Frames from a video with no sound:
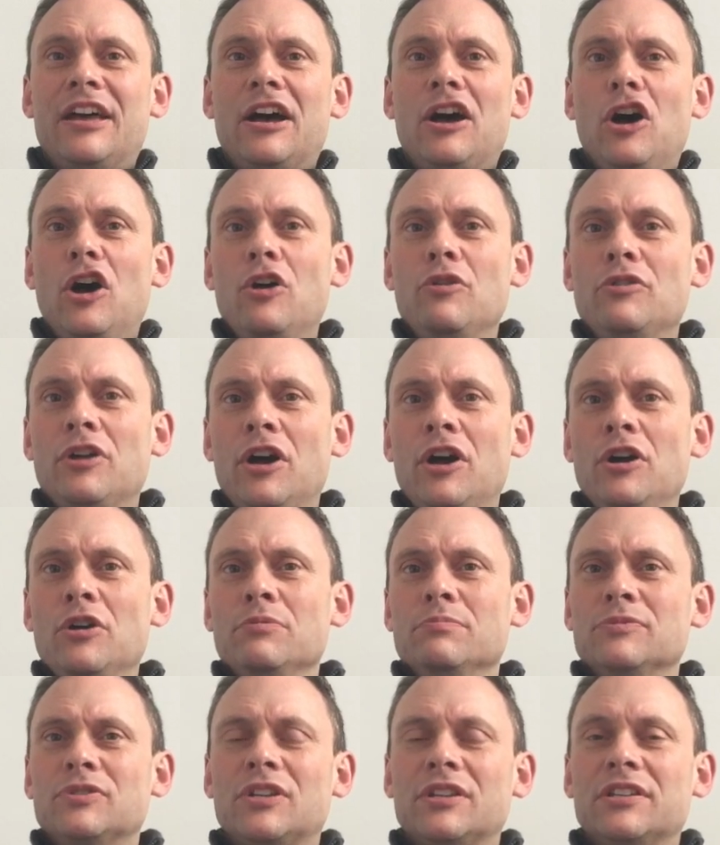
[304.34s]
their own
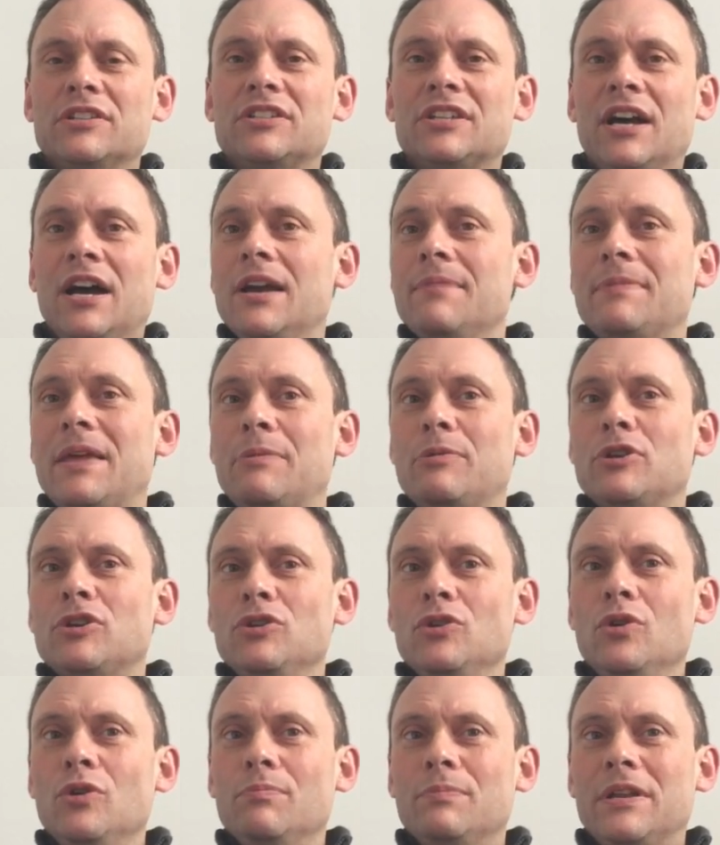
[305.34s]
homes at the time they would
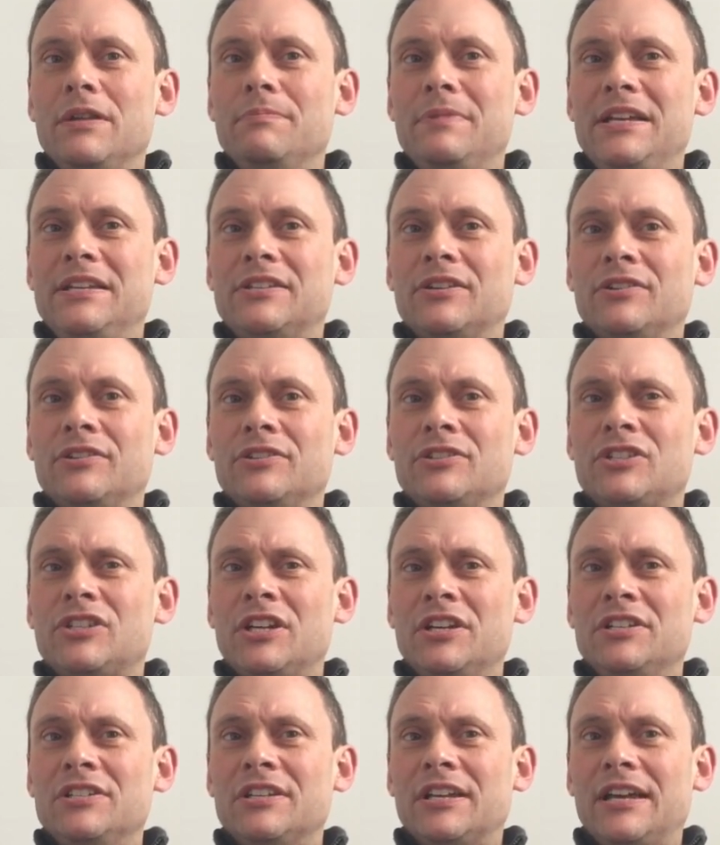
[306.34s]
normally meet on a
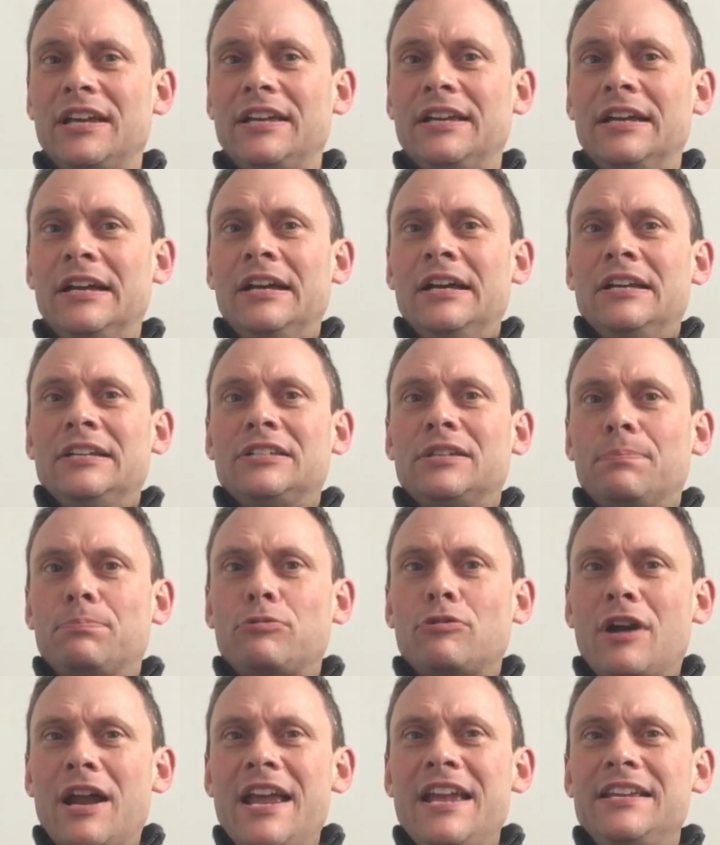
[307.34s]
Sunday to
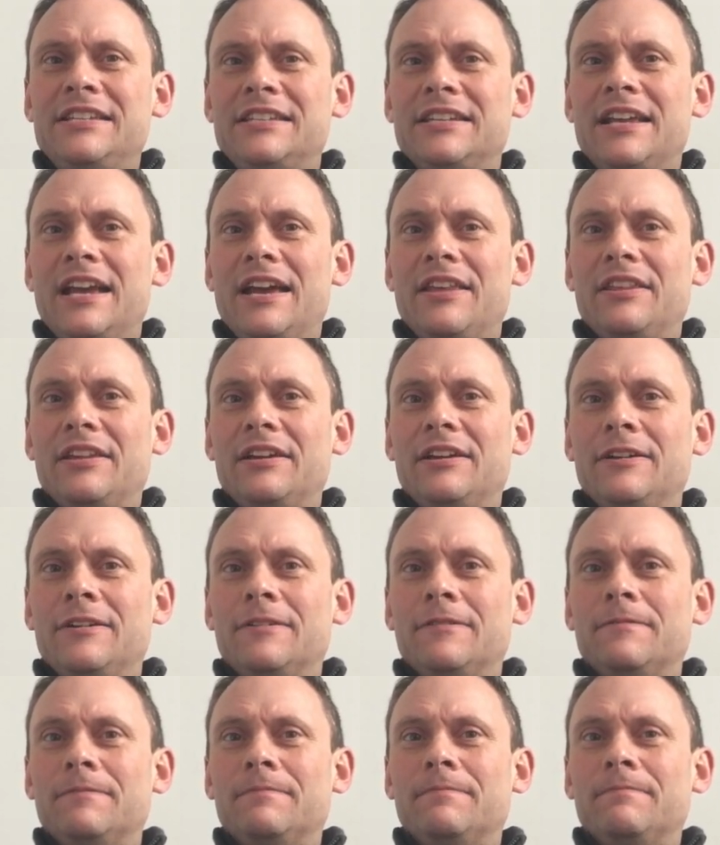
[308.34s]
pray together.
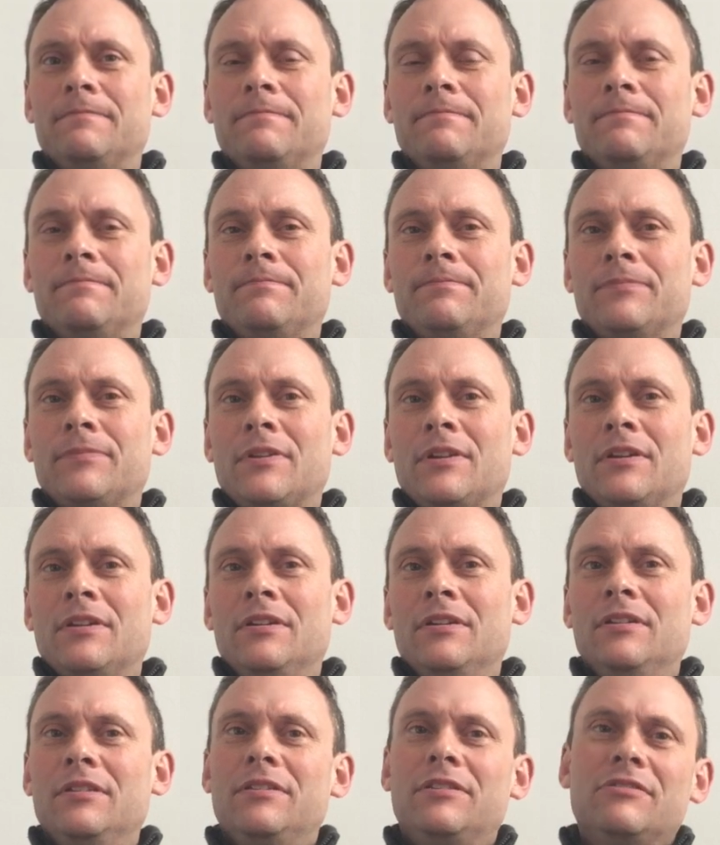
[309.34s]

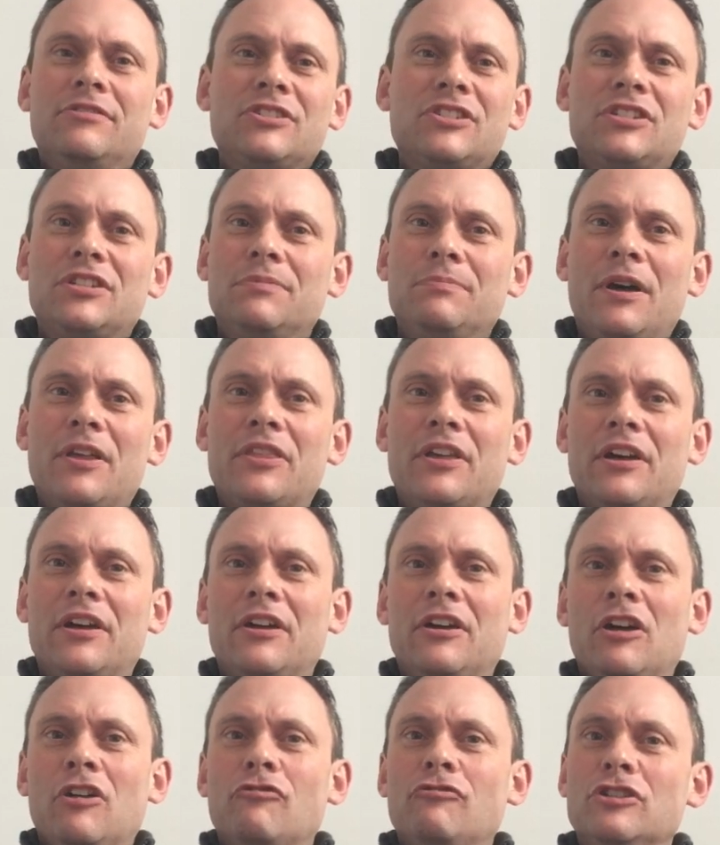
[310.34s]
There are some
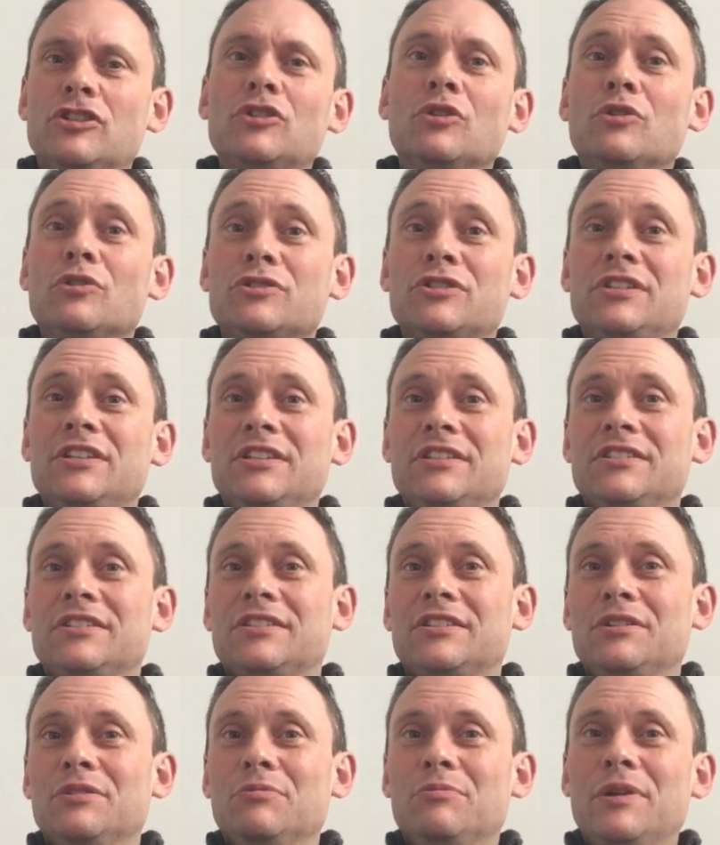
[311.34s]
other
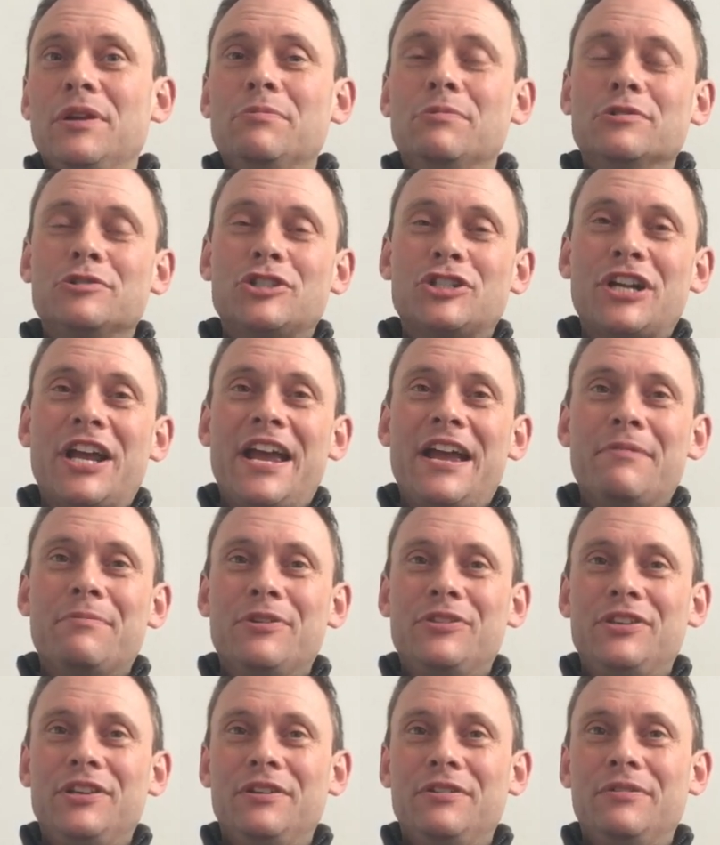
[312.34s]
resources that we will share
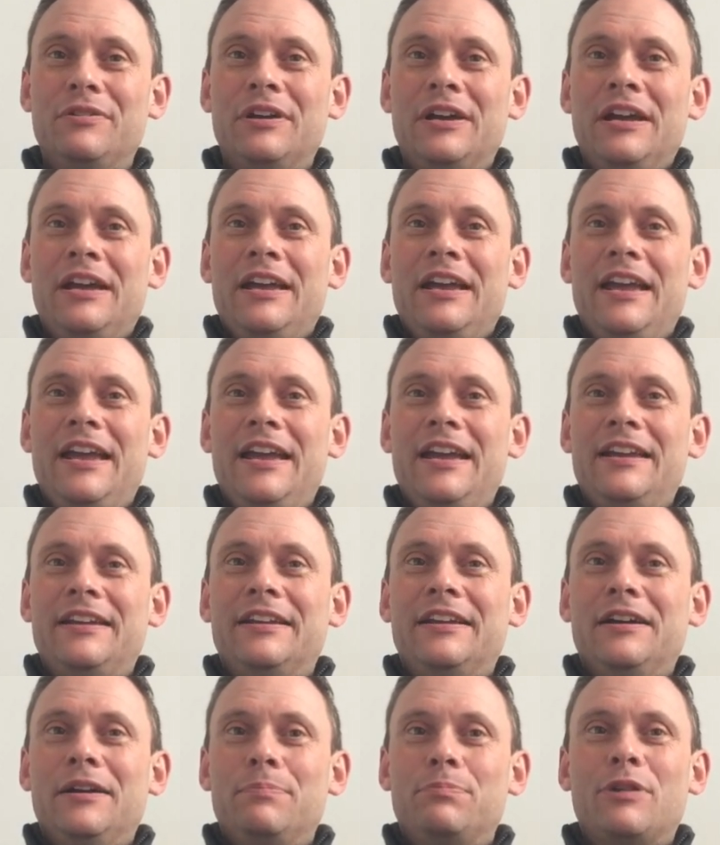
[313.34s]
with you
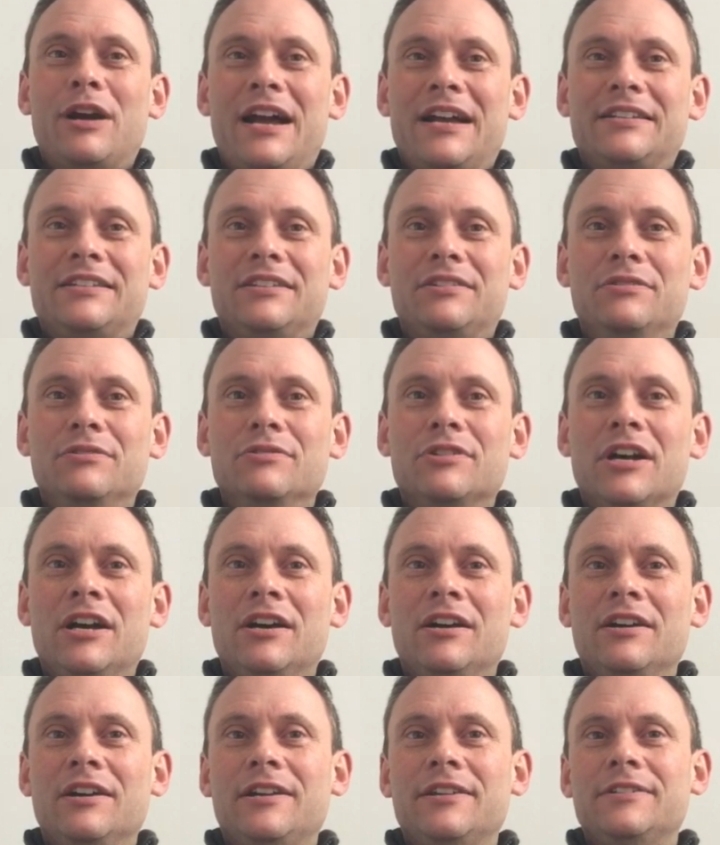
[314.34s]
in a practical
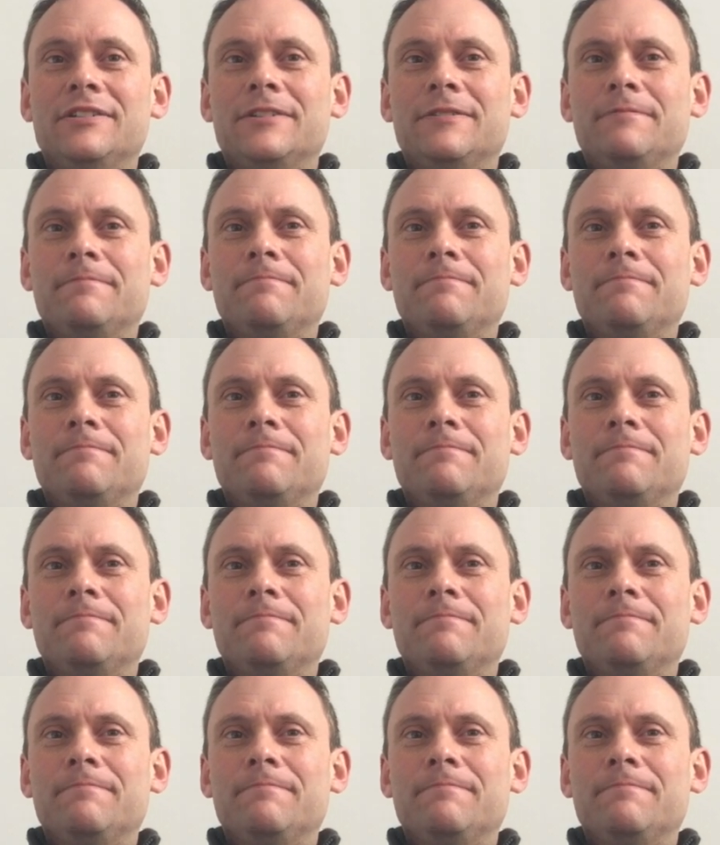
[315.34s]
guide.